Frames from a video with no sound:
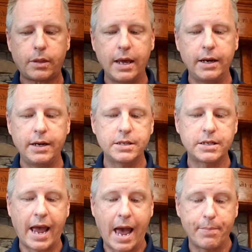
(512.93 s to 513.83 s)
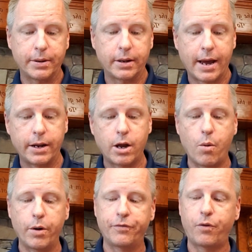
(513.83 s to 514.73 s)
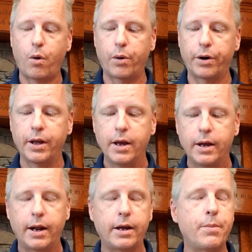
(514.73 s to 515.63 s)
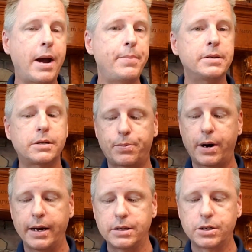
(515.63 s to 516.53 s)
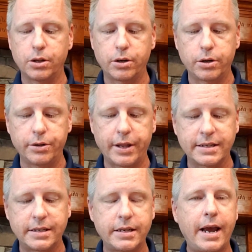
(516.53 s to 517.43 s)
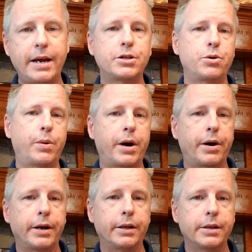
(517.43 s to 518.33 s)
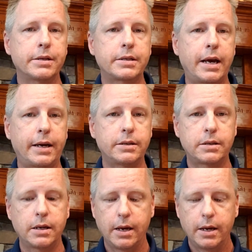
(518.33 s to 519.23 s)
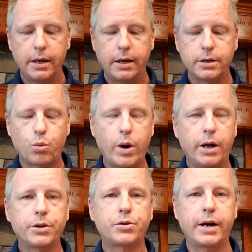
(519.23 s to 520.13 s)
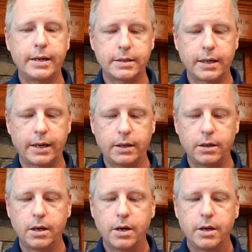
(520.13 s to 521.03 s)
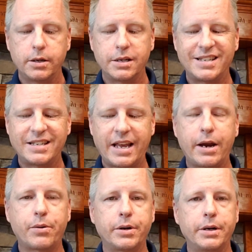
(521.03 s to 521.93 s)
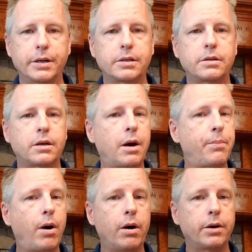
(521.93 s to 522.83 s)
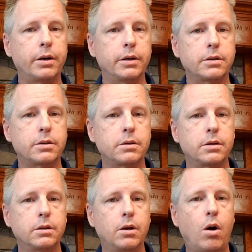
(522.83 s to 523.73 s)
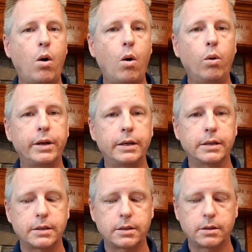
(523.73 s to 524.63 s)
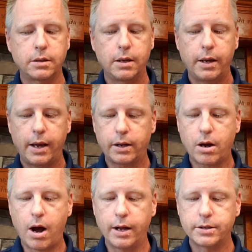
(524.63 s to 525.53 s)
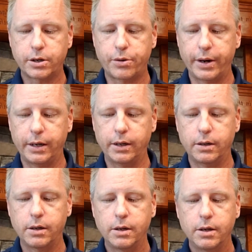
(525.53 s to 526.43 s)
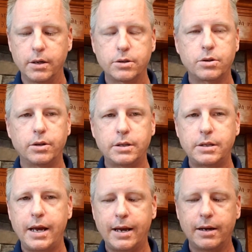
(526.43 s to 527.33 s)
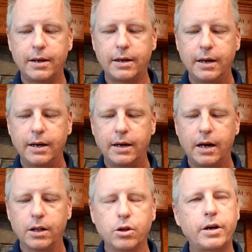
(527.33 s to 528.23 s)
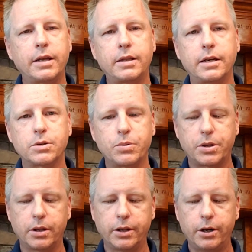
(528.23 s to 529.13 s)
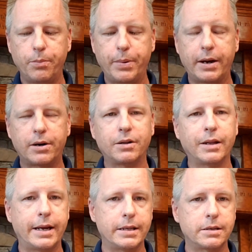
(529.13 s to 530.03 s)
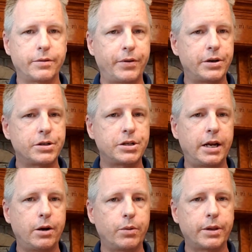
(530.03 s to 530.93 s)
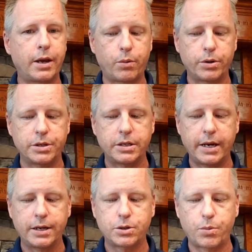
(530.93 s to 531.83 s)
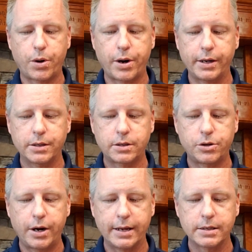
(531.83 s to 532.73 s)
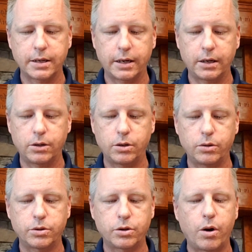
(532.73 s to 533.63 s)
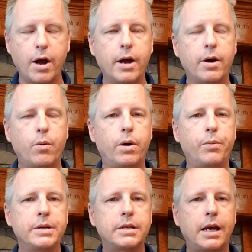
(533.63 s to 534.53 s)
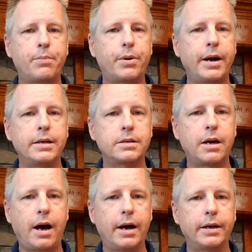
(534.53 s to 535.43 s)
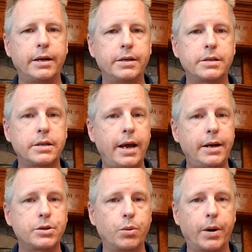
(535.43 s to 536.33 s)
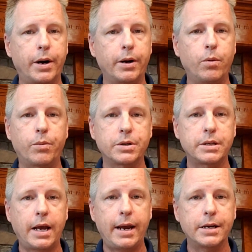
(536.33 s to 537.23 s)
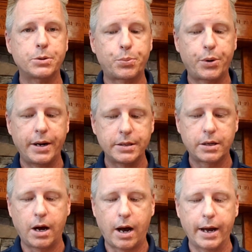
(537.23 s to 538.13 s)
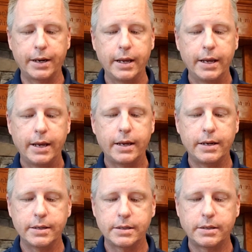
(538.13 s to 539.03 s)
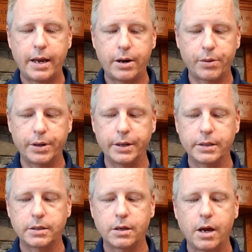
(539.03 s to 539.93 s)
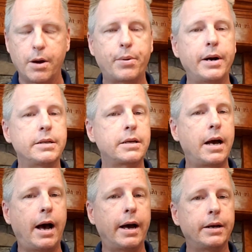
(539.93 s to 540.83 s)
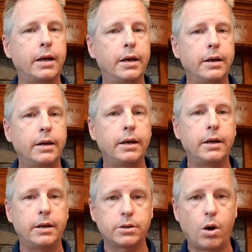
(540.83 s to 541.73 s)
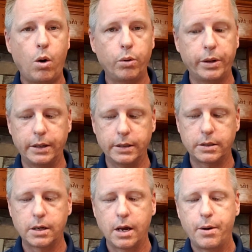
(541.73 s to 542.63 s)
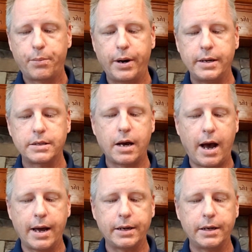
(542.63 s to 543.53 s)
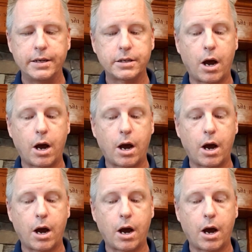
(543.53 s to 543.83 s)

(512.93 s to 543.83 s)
And it needs to happen kind of going forward. Now, you might be surprised to learn that sanctuary, in this case, is well translated to sacredness, apartness, holiness, and consecrated. So let's take a look at this with a little better lens of understanding what that word sanctuary is translating to. So when we say praise God in his sanctuary, what we're saying is praise God in his sacredness, praise God in his holiness, praise God in his